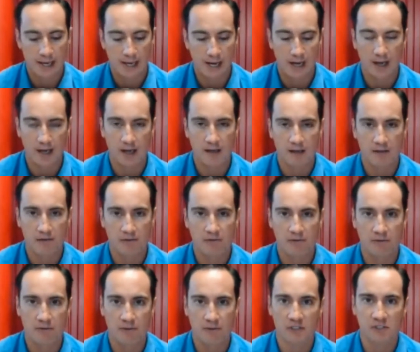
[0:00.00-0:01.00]
The
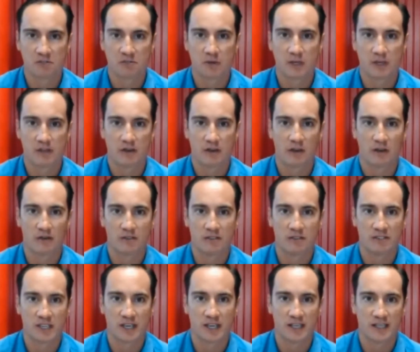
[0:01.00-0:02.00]
first one that I would
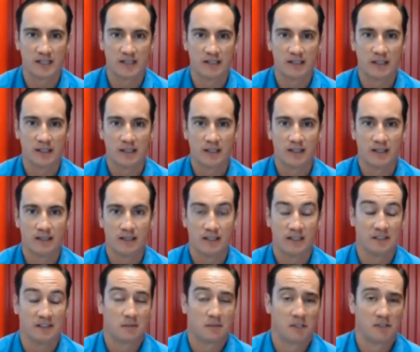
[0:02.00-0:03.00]
say,
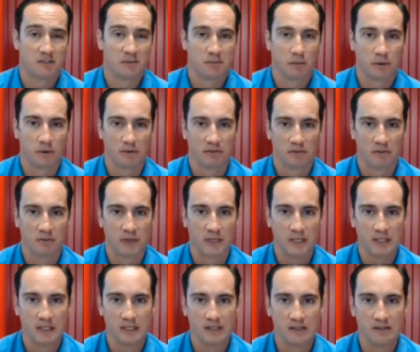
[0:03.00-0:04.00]
and it's the most important for
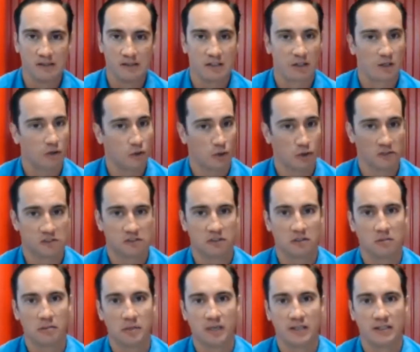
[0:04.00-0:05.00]
me, is the course
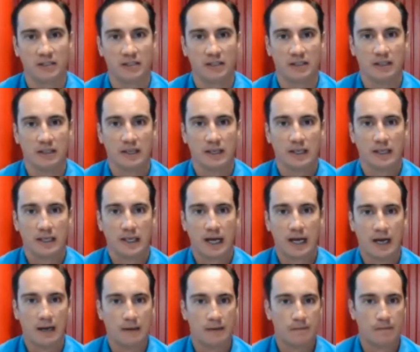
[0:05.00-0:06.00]
suitability.
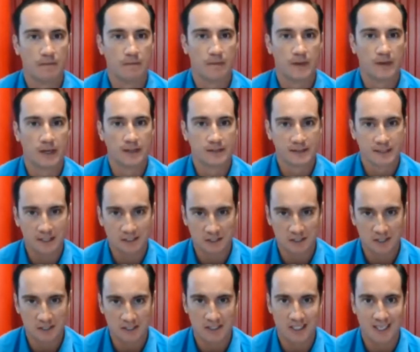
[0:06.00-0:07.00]

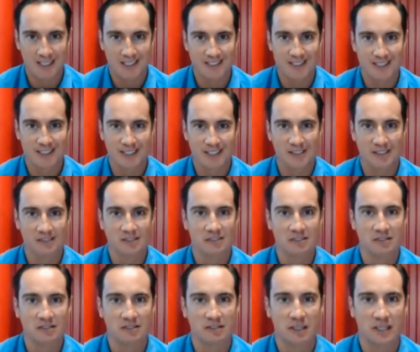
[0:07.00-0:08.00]
International education
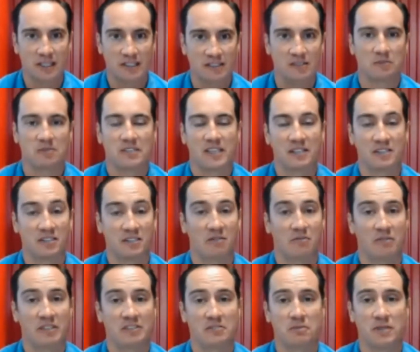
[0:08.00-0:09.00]
is a substantial
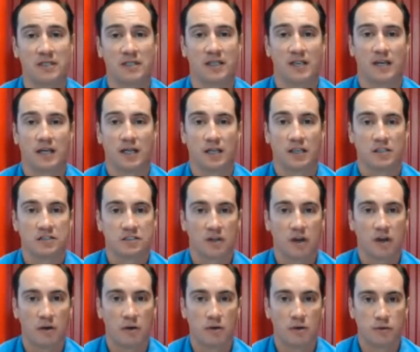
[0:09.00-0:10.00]
investment,
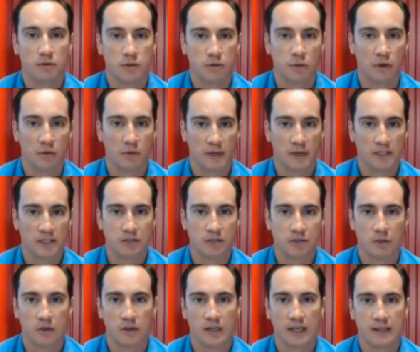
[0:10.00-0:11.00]
so you want to make
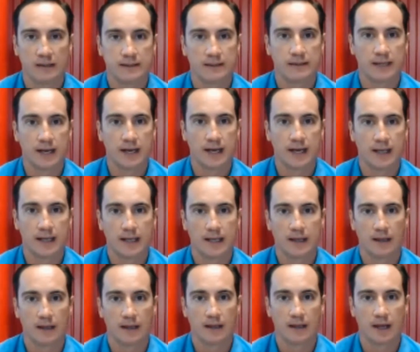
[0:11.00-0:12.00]
sure that,
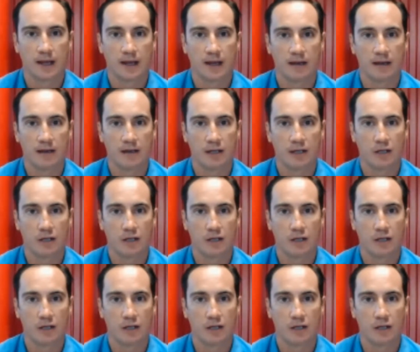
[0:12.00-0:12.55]
that